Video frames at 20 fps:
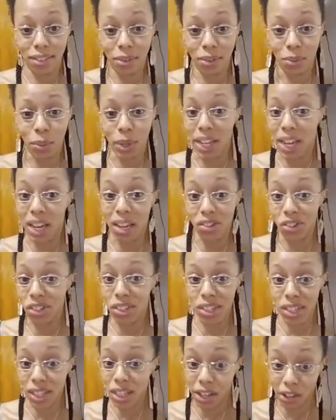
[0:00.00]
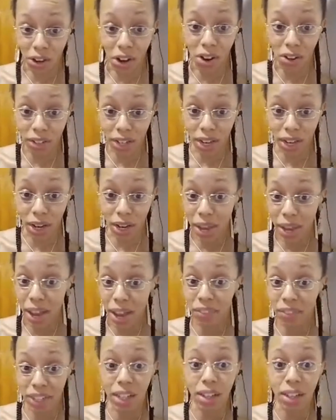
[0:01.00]
we can't just sit here all day. We have
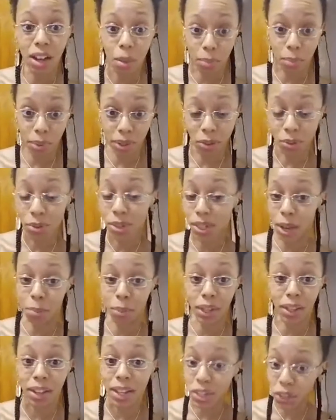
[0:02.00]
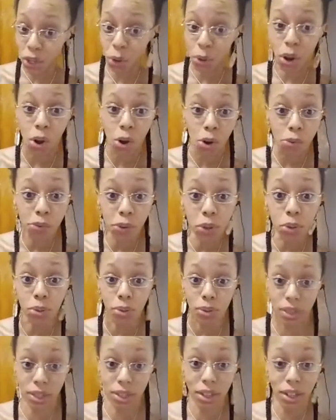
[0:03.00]
to get up and do something. Let's go to Whole
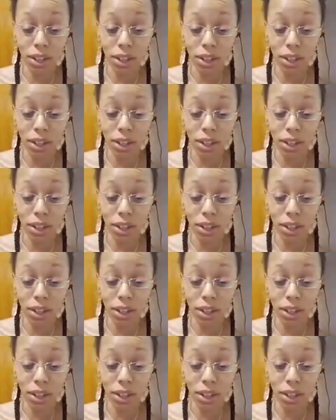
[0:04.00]
Foods.